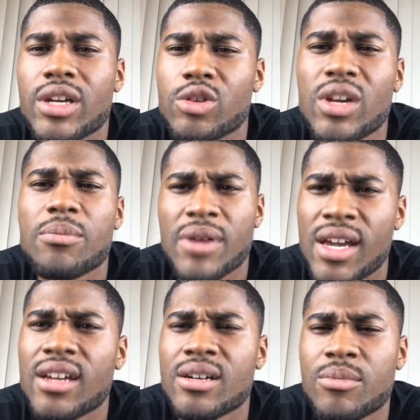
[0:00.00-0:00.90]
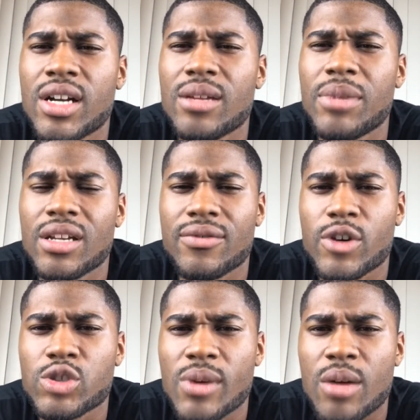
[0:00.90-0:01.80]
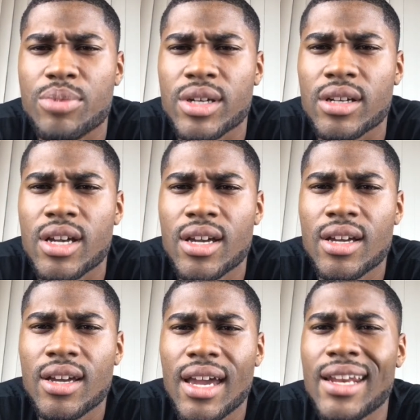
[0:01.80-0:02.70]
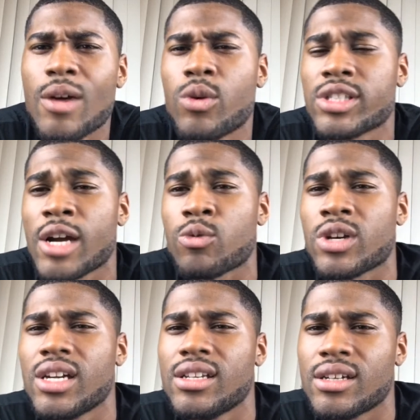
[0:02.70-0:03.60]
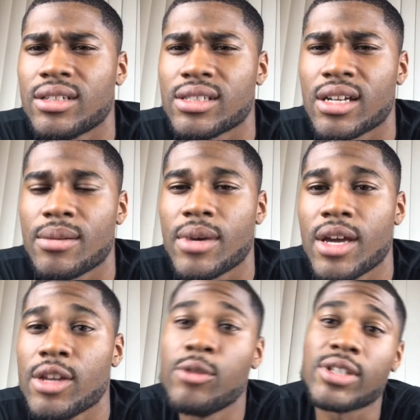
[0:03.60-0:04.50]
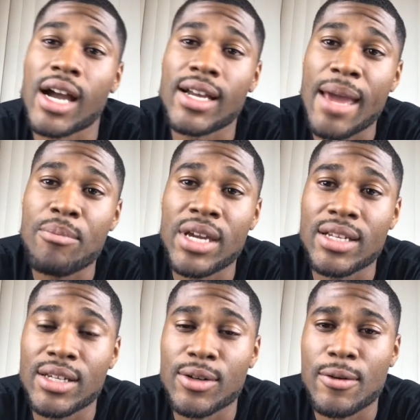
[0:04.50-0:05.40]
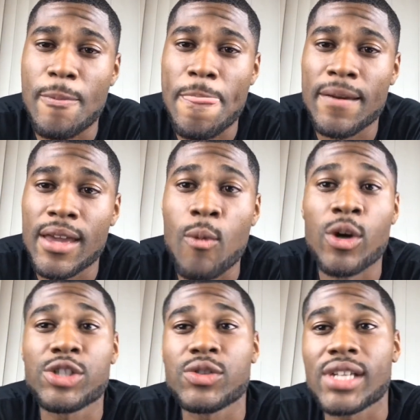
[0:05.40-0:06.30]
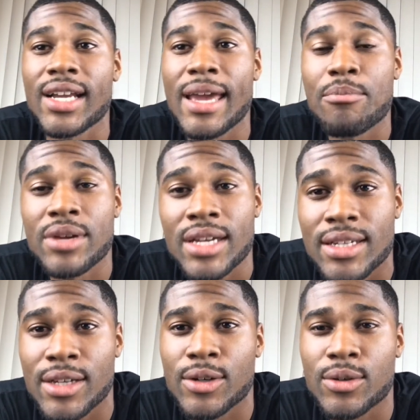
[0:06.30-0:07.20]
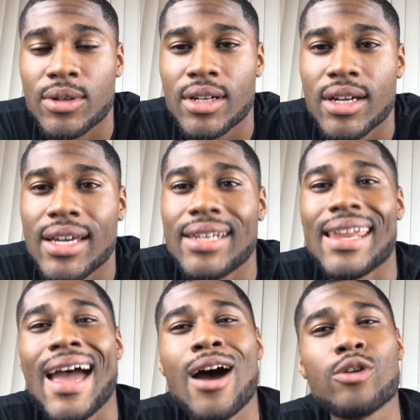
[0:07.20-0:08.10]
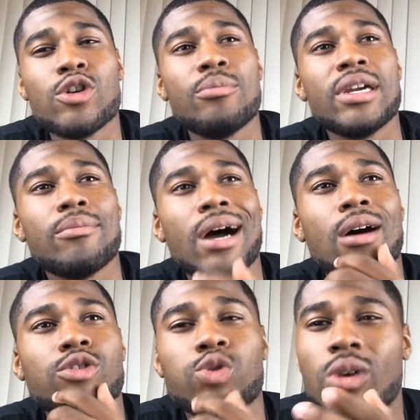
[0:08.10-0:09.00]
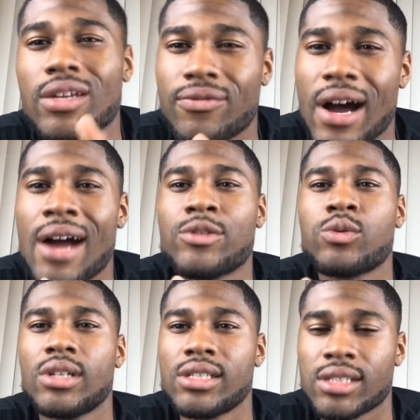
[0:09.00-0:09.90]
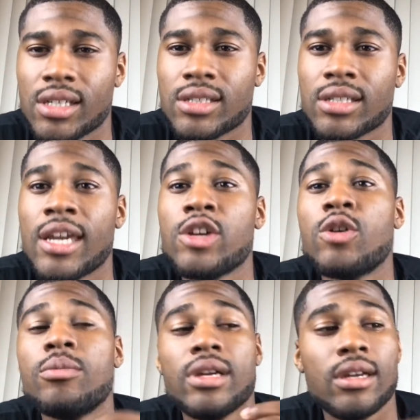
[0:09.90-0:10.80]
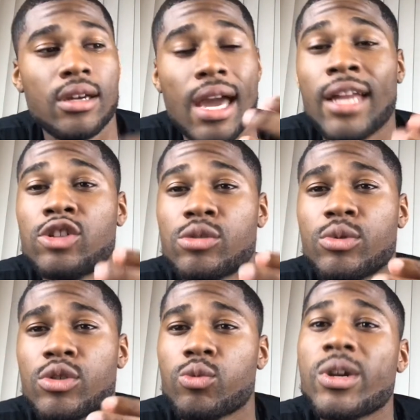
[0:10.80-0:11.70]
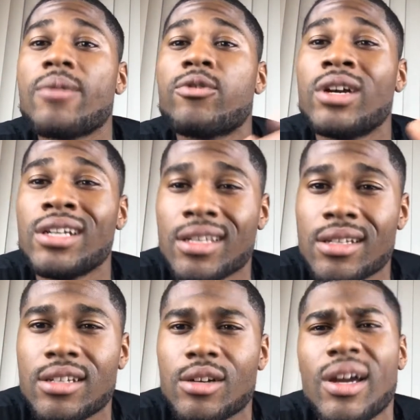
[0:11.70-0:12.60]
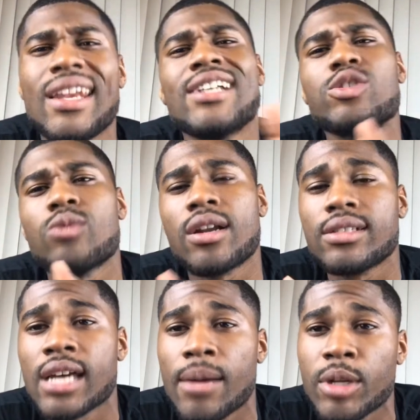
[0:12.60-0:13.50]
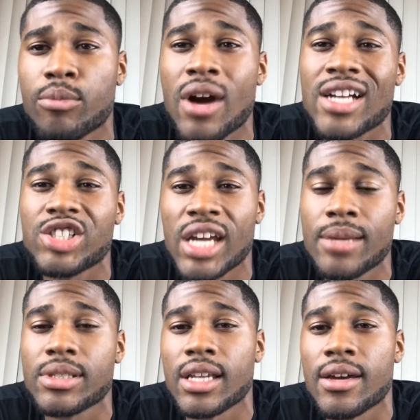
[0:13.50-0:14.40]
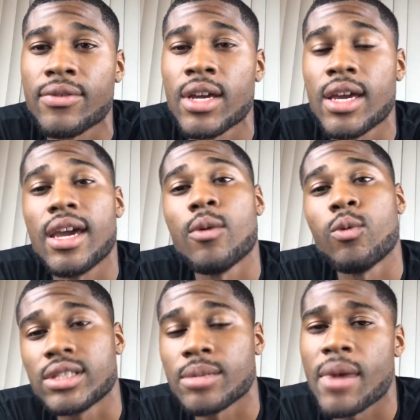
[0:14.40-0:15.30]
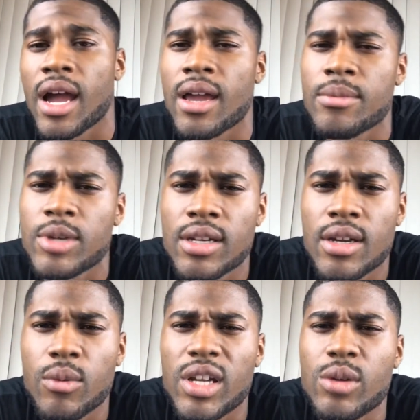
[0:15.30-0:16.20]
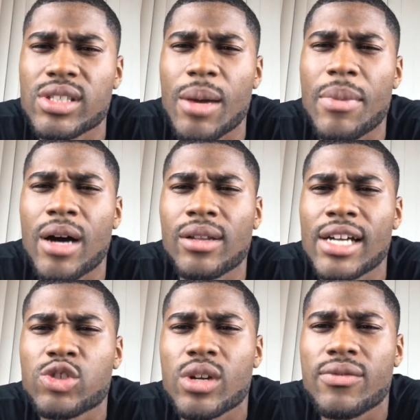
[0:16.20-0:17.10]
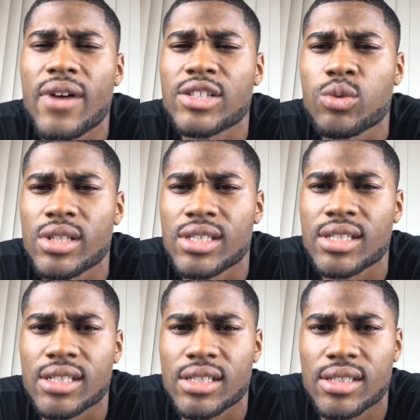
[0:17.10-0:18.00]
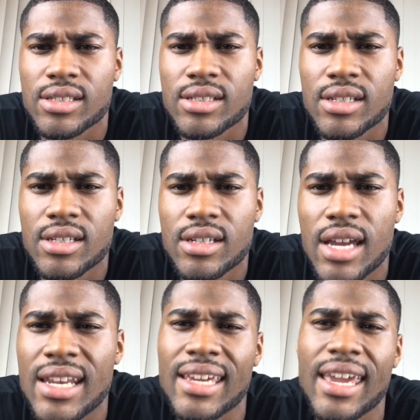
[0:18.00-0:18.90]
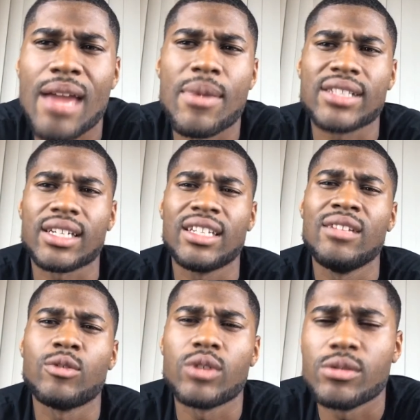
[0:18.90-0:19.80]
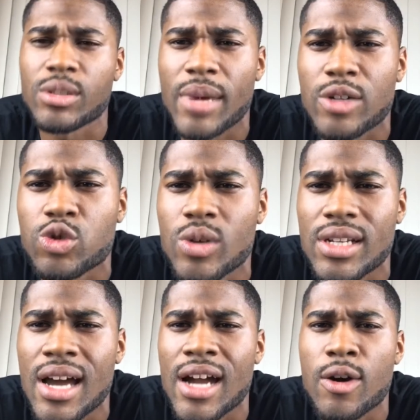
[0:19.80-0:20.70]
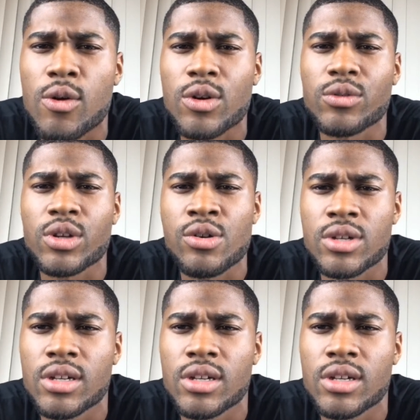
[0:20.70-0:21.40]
You get paid good money being a first-round pick. And then once that rookie deal is up, you sign that big deal. And once you sign that big deal, now you'll be about 25, 26, and you'll be eligible to re-up for another deal. And that's around the time LeBron James left and went to Miami when he was about like 25, 26. And then came back to Cleveland when he was about 29 going on 30.